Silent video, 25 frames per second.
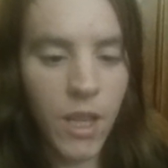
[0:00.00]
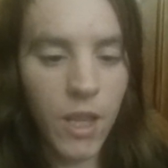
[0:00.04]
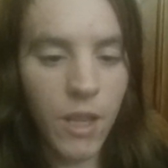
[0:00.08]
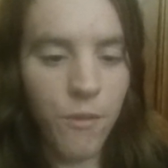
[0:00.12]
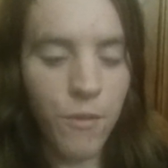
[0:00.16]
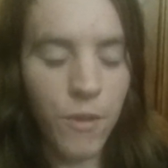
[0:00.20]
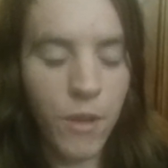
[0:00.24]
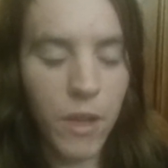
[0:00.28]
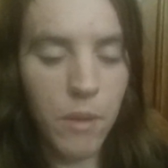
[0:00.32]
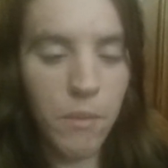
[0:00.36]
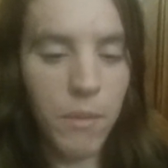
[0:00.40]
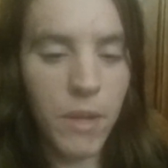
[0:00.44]

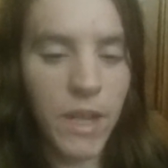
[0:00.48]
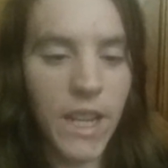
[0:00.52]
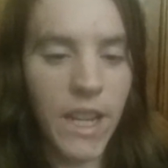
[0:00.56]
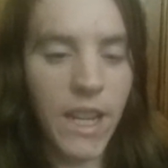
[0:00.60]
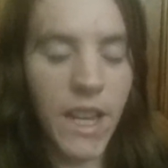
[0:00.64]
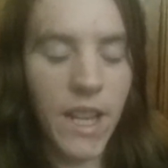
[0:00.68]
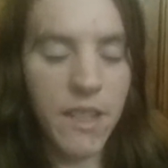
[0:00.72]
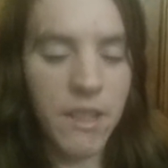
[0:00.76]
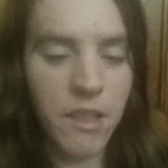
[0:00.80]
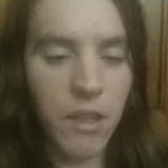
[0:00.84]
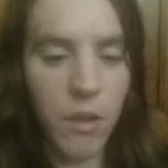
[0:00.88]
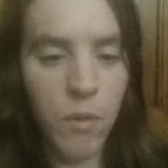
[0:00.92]
If anybody
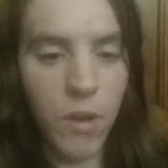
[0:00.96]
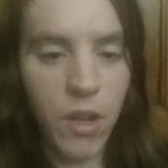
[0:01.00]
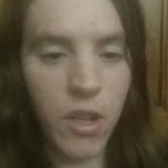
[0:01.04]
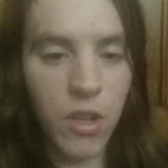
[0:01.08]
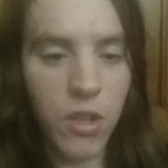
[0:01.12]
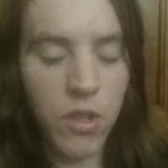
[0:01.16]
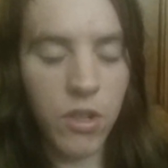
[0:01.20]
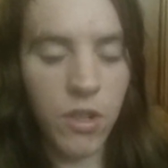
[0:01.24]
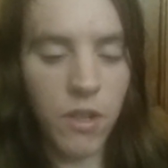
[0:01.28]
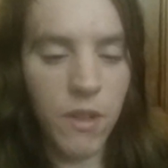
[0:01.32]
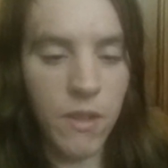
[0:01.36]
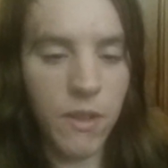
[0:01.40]
has
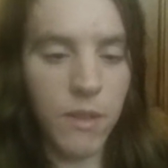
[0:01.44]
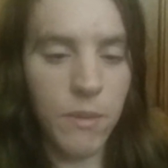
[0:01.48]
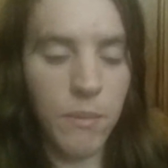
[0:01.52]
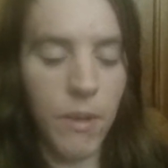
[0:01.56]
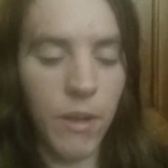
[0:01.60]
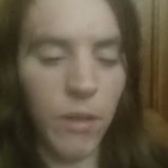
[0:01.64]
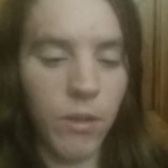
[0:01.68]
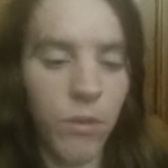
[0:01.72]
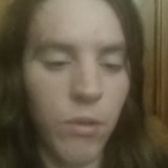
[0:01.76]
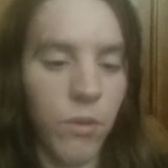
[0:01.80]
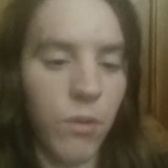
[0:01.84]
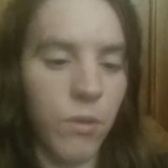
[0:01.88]
questions
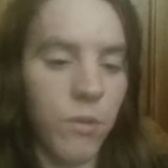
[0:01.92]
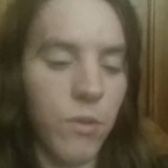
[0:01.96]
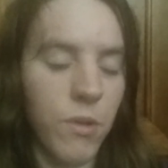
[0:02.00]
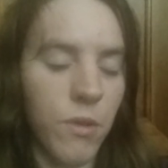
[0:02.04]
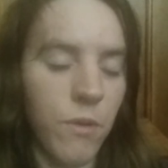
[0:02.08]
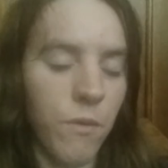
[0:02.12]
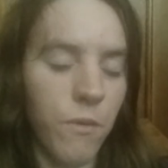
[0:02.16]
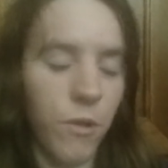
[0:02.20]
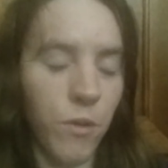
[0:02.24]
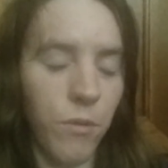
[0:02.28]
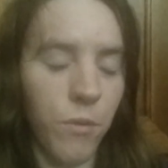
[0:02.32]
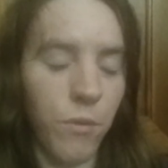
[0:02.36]
about who
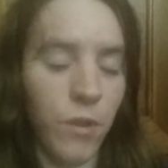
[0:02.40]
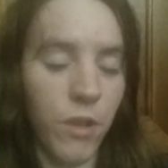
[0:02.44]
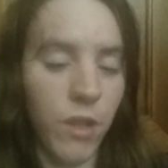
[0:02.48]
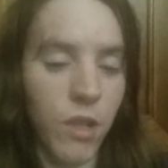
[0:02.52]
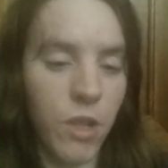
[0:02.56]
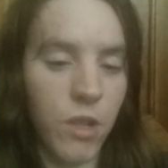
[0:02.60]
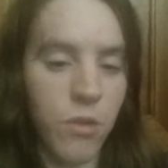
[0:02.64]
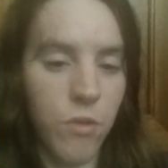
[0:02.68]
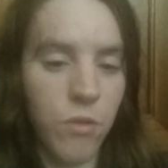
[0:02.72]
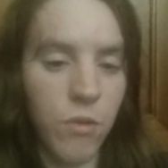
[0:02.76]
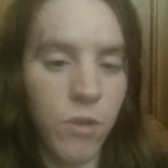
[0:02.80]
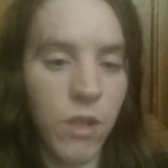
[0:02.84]
Lucifer
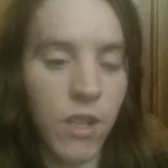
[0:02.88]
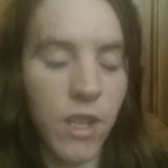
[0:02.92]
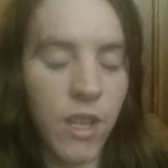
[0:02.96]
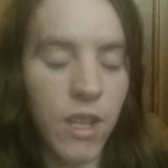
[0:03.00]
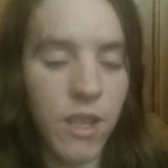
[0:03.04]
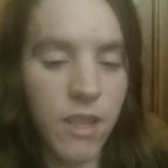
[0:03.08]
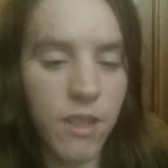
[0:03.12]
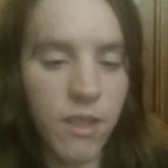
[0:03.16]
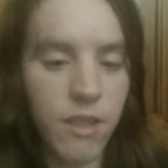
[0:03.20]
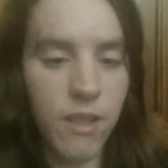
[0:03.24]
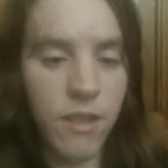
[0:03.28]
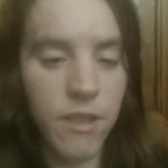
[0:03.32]
really truly
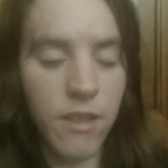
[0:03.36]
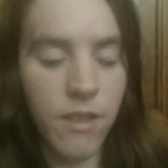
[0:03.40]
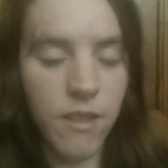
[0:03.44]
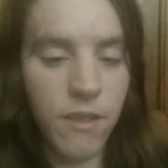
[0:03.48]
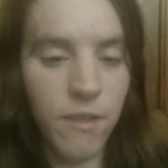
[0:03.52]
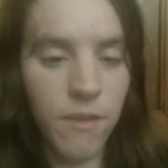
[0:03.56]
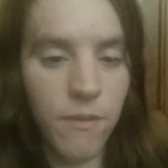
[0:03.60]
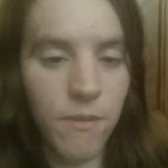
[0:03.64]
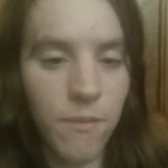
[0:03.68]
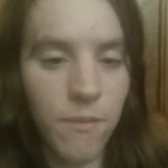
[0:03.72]
is,